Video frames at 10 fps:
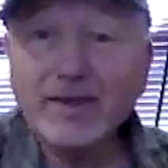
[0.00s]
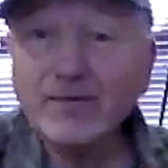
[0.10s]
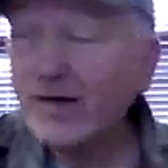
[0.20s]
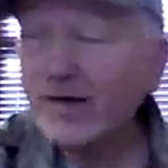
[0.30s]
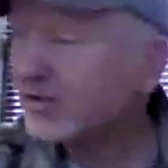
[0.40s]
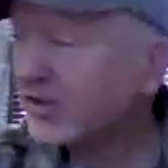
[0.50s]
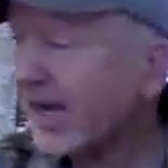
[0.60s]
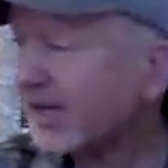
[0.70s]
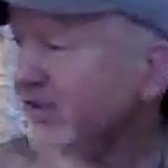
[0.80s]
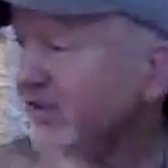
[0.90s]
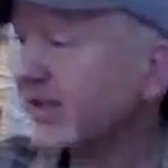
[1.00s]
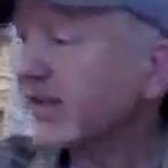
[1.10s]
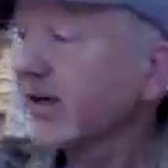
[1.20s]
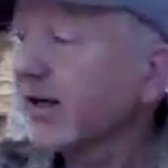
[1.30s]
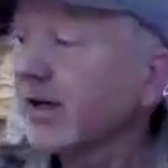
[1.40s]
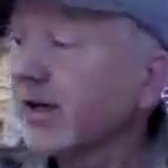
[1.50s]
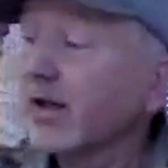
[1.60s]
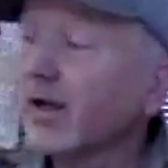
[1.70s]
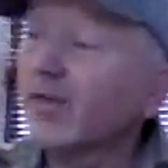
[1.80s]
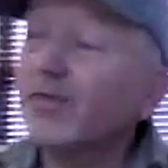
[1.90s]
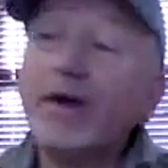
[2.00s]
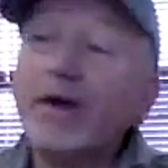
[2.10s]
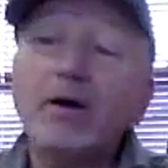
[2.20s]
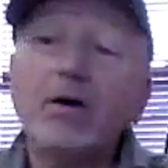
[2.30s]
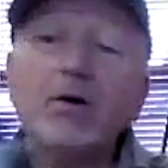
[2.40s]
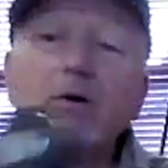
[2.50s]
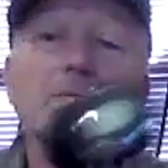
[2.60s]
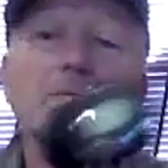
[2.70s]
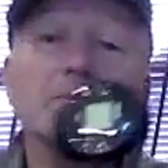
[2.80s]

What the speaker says: they're fantastic. They are